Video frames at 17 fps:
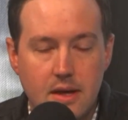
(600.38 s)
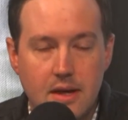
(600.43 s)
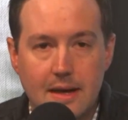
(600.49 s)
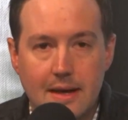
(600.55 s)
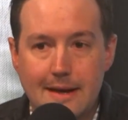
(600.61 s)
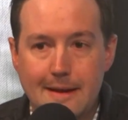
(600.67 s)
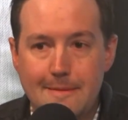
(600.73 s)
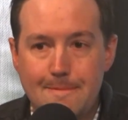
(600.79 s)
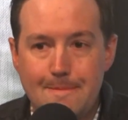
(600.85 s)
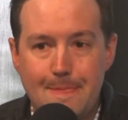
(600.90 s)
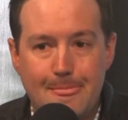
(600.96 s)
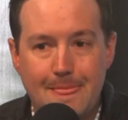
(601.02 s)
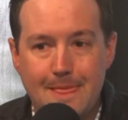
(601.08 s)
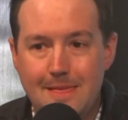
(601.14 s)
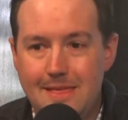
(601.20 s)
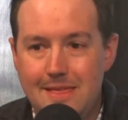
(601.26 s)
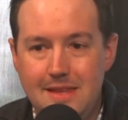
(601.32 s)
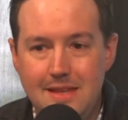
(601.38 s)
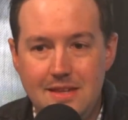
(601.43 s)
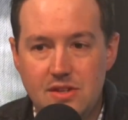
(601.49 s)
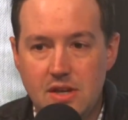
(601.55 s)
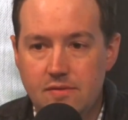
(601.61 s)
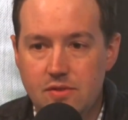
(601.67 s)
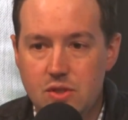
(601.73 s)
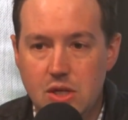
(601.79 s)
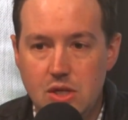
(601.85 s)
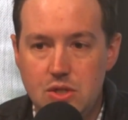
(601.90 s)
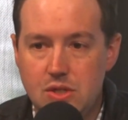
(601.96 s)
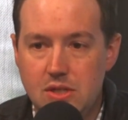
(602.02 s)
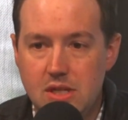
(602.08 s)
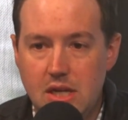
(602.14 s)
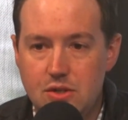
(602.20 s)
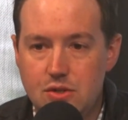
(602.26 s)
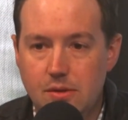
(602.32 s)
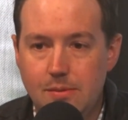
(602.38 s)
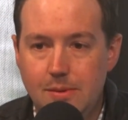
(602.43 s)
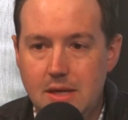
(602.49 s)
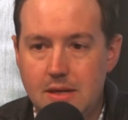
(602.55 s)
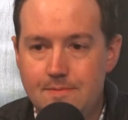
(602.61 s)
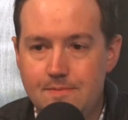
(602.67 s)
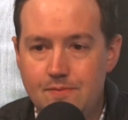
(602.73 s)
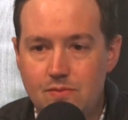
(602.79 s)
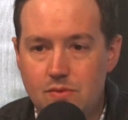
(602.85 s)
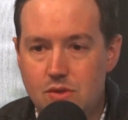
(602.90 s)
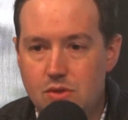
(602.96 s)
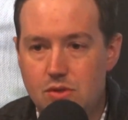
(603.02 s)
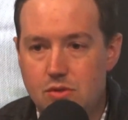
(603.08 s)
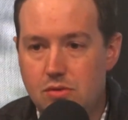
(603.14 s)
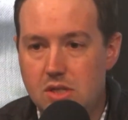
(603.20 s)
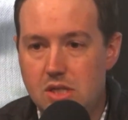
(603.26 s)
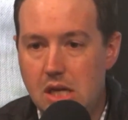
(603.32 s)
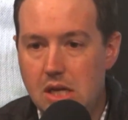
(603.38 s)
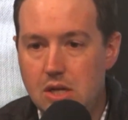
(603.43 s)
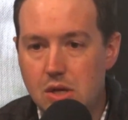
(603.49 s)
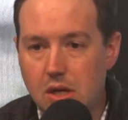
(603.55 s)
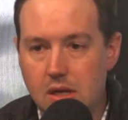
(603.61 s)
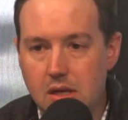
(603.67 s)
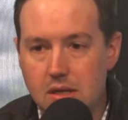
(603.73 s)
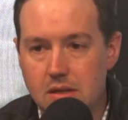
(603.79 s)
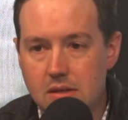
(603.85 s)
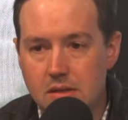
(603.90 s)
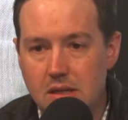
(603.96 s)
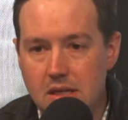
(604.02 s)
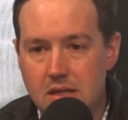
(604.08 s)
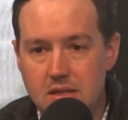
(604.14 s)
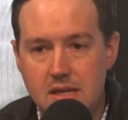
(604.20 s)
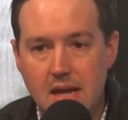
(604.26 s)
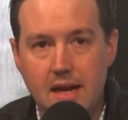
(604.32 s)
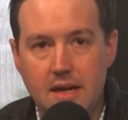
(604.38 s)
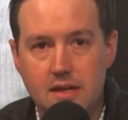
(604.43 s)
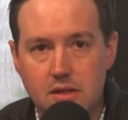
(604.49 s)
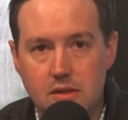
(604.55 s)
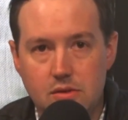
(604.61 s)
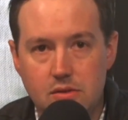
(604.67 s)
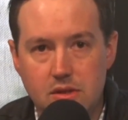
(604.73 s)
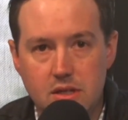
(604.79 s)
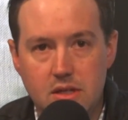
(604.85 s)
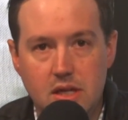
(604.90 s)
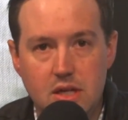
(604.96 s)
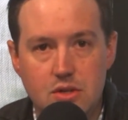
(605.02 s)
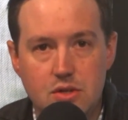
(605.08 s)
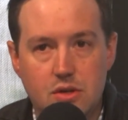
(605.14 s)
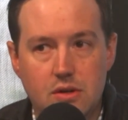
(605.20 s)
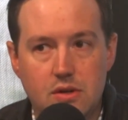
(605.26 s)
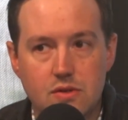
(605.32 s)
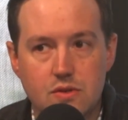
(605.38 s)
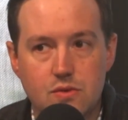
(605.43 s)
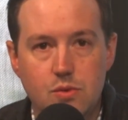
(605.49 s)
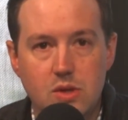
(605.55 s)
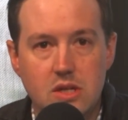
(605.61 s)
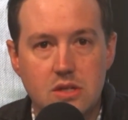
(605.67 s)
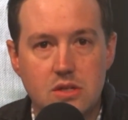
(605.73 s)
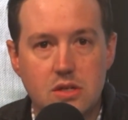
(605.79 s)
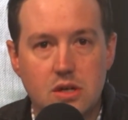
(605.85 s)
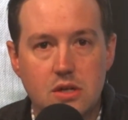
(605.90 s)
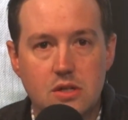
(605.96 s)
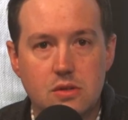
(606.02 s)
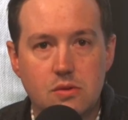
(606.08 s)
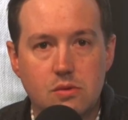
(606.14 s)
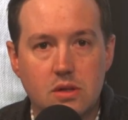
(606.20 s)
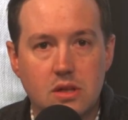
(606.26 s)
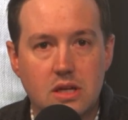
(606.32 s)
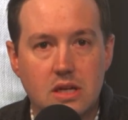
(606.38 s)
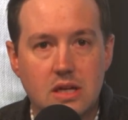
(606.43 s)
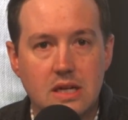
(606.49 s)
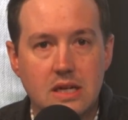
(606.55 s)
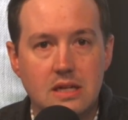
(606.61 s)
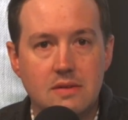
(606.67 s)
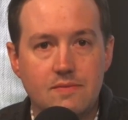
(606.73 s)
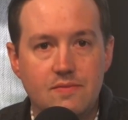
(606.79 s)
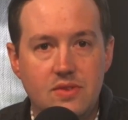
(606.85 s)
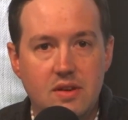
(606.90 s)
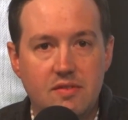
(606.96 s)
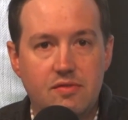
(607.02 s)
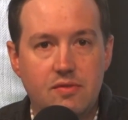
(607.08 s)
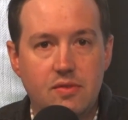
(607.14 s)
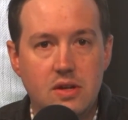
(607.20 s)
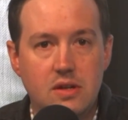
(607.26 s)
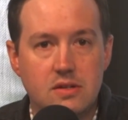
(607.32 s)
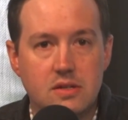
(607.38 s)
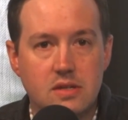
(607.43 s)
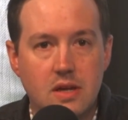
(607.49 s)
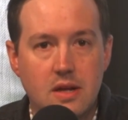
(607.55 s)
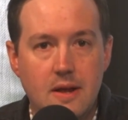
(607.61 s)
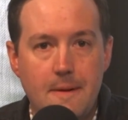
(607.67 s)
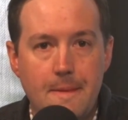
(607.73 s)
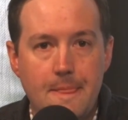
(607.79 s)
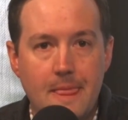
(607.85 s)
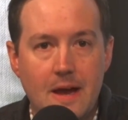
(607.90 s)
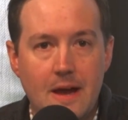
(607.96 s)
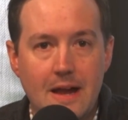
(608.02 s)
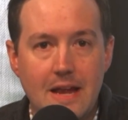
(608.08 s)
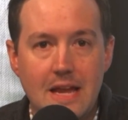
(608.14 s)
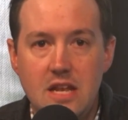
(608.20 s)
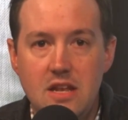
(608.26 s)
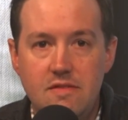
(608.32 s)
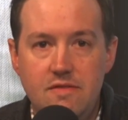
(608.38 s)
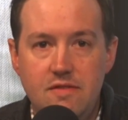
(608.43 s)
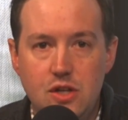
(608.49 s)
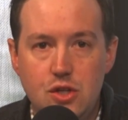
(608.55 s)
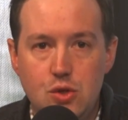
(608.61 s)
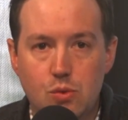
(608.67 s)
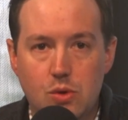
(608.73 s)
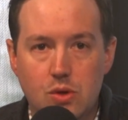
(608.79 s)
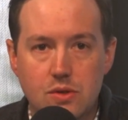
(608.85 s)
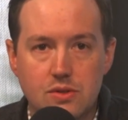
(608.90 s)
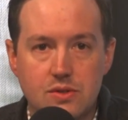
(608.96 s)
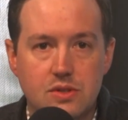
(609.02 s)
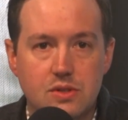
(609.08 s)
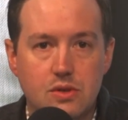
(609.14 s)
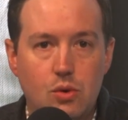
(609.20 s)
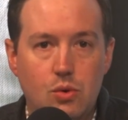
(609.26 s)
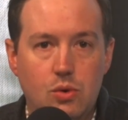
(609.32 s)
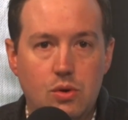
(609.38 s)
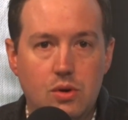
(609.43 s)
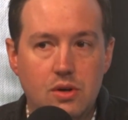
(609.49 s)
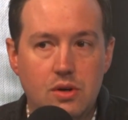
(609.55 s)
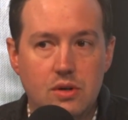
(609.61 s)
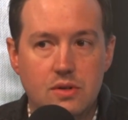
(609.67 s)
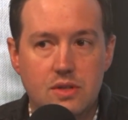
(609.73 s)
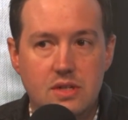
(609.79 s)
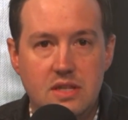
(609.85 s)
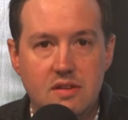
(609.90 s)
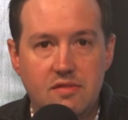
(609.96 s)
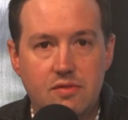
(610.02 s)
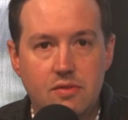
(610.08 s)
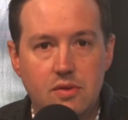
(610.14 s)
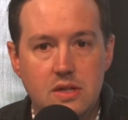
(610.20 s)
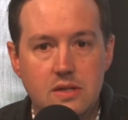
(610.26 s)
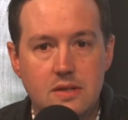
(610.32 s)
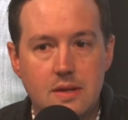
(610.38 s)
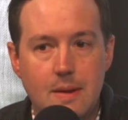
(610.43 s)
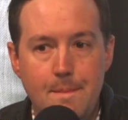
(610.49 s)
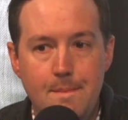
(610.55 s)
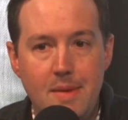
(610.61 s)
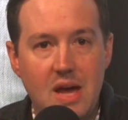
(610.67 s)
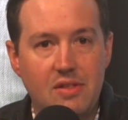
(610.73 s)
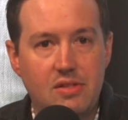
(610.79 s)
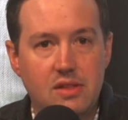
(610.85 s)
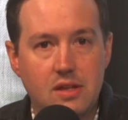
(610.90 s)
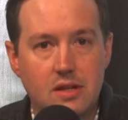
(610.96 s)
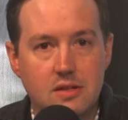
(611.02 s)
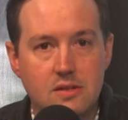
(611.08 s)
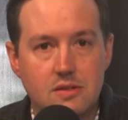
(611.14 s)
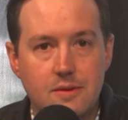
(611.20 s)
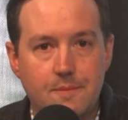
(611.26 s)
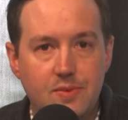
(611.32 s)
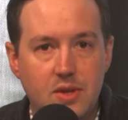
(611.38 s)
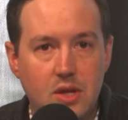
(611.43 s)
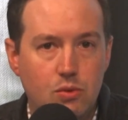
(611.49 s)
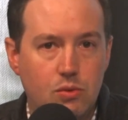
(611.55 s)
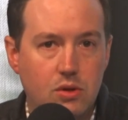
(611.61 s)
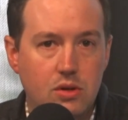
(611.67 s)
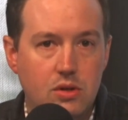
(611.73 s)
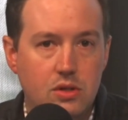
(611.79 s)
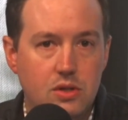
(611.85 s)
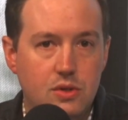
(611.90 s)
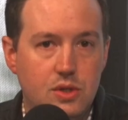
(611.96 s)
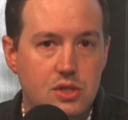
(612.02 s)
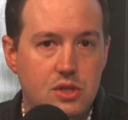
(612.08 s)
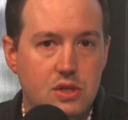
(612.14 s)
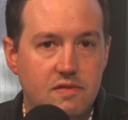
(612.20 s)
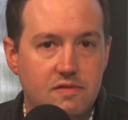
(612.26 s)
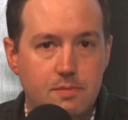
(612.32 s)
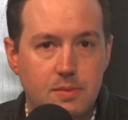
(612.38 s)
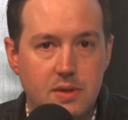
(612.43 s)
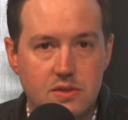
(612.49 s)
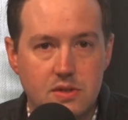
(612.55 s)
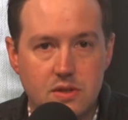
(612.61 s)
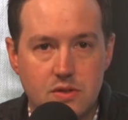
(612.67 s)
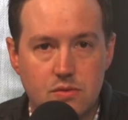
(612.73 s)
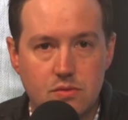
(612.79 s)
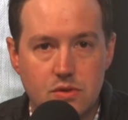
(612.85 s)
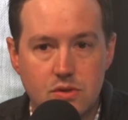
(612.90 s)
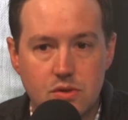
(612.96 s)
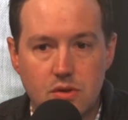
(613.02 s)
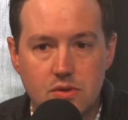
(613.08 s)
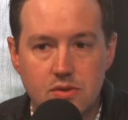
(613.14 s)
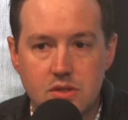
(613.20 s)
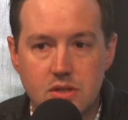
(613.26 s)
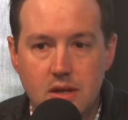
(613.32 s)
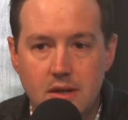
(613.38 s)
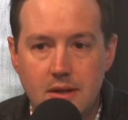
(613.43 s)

Uh, these conversations naturally become strategic and tactical in nature as we start to align different individuals or different methods in order to achieve business results.